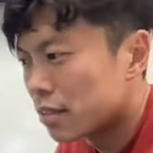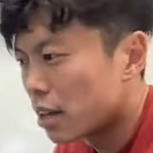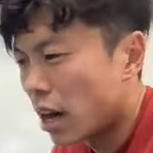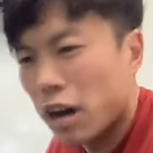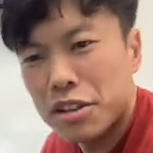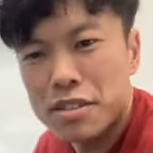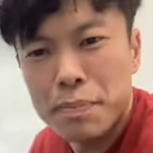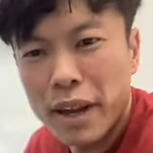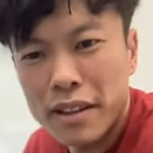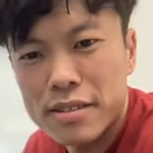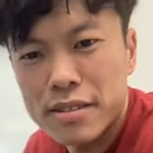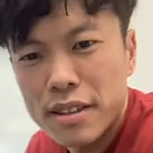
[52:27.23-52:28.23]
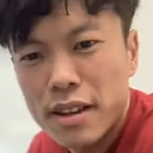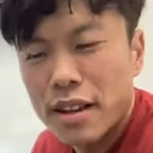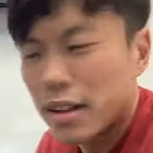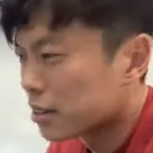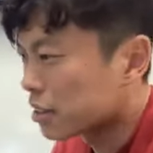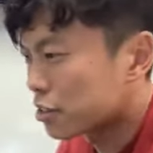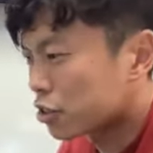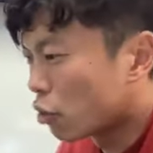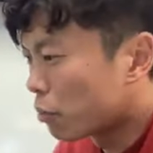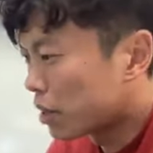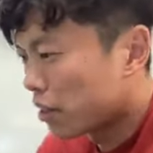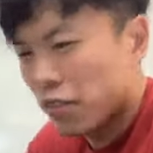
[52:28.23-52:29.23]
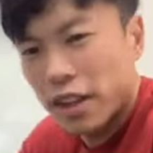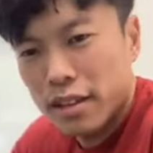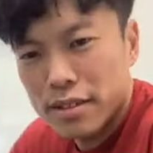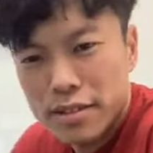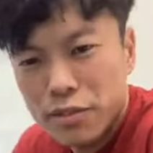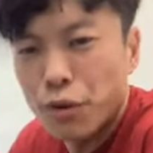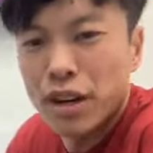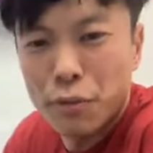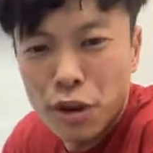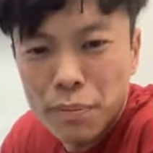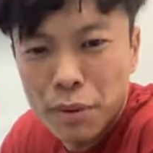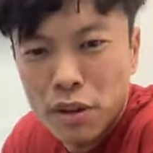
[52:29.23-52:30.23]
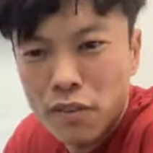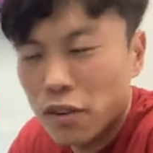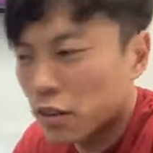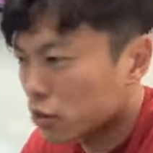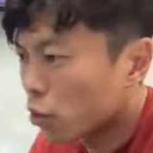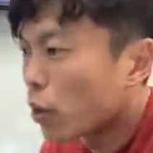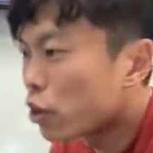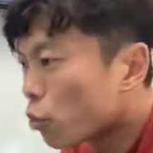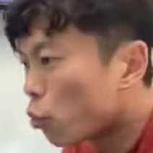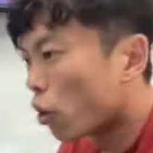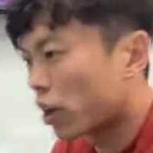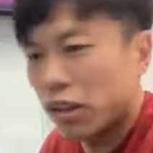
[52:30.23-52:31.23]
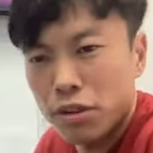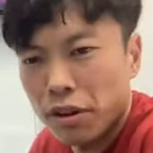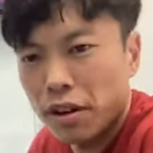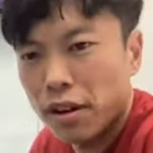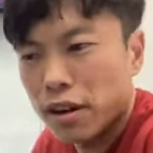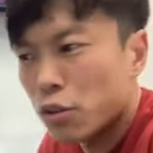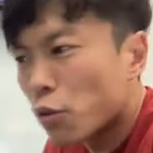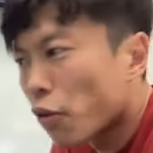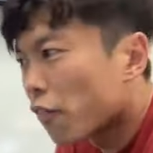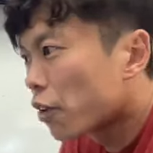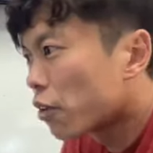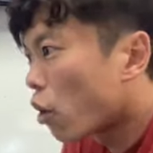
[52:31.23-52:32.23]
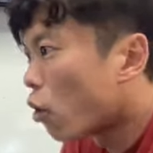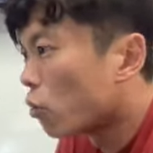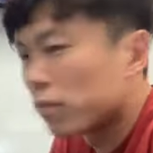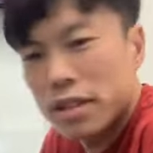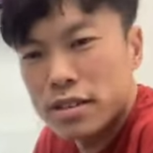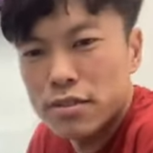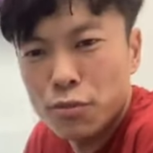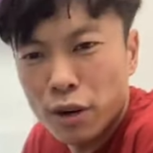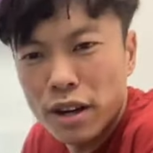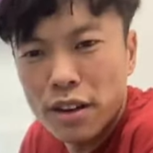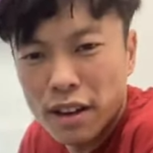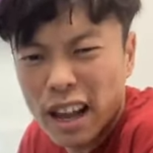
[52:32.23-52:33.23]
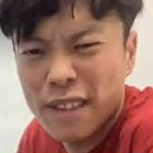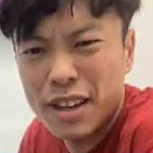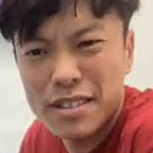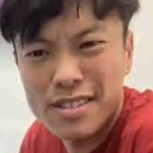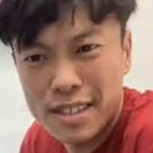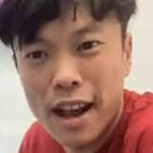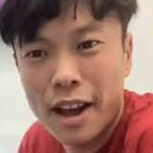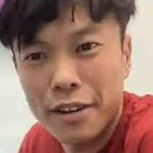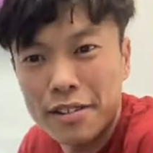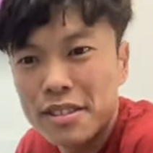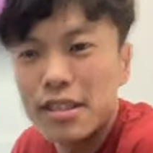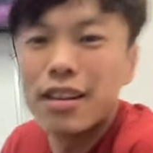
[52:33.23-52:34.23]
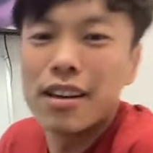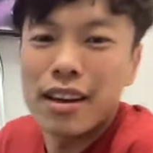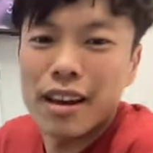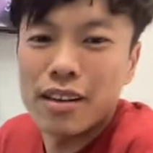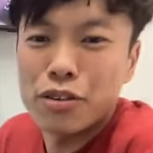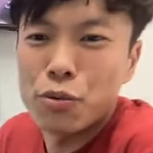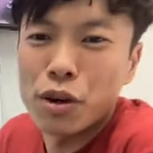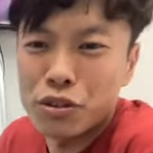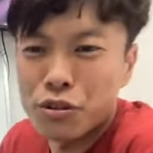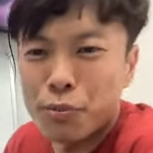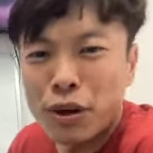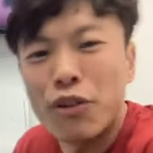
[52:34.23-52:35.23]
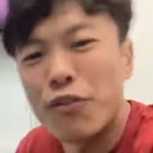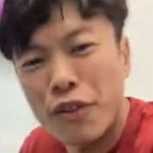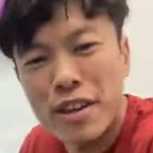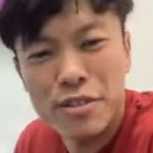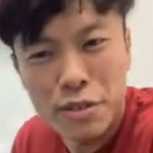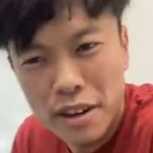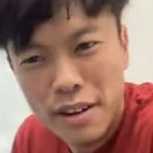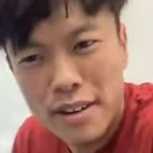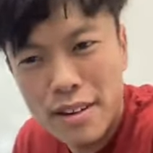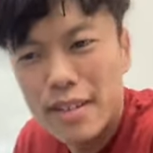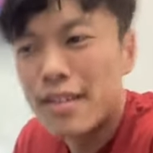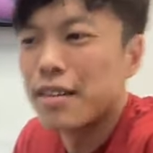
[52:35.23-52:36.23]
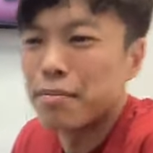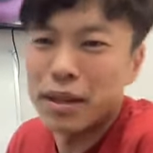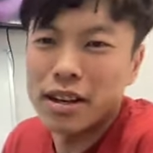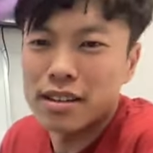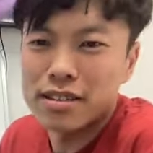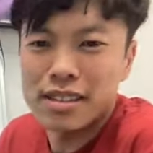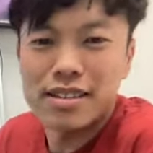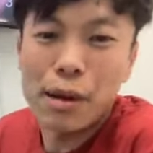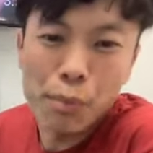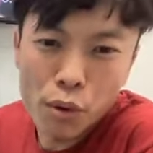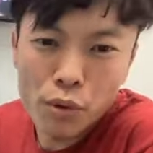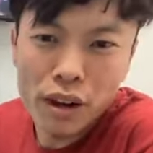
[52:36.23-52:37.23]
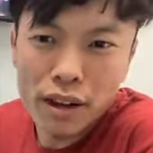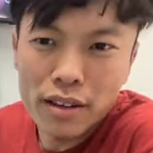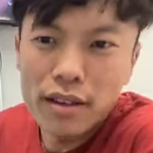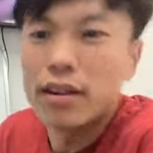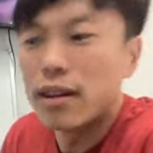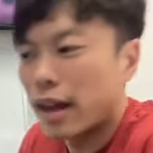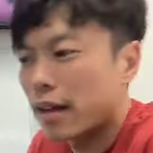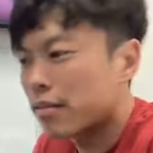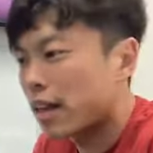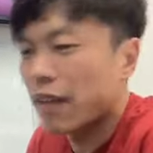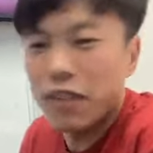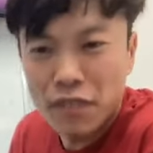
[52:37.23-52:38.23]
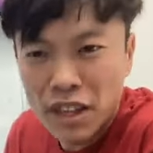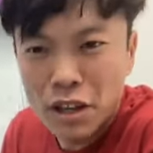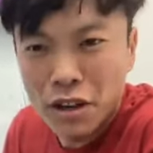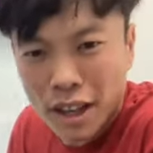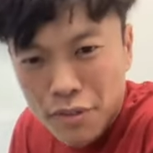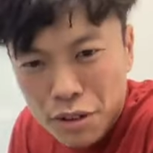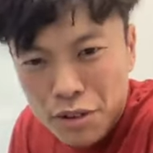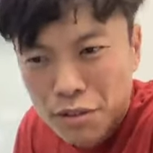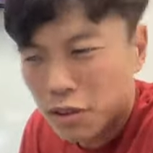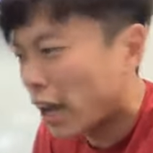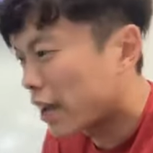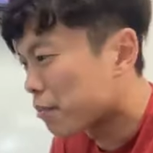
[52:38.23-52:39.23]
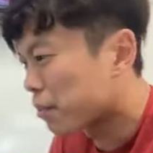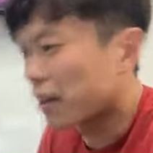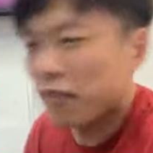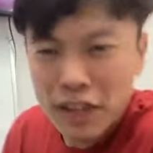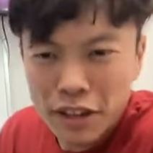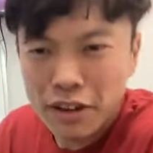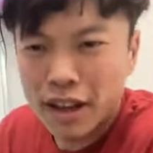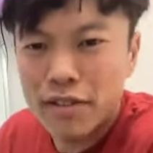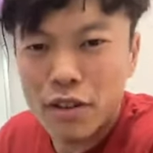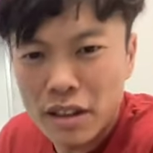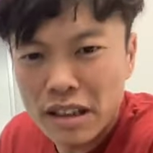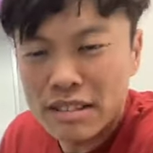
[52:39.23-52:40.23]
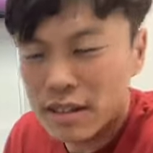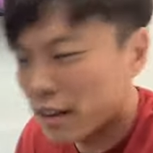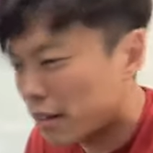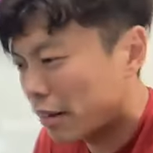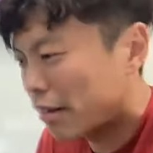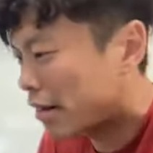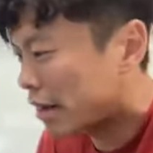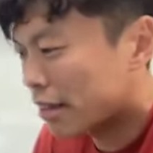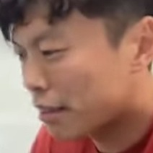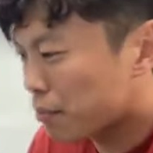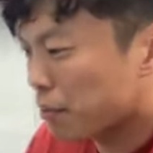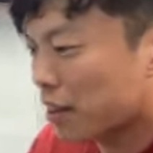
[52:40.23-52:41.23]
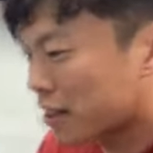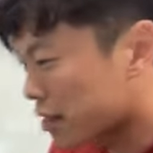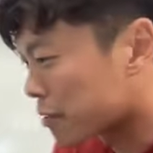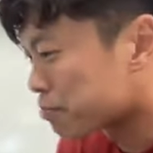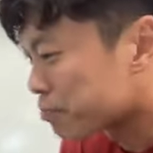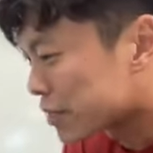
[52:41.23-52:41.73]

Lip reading: outer space. There's so many things really beautiful. So when you walk into here, you will feel, oh, this really have a style. And you want to bring your friends to here because it's not boring. And they have a video game too. I can play a video game inside here and then play some,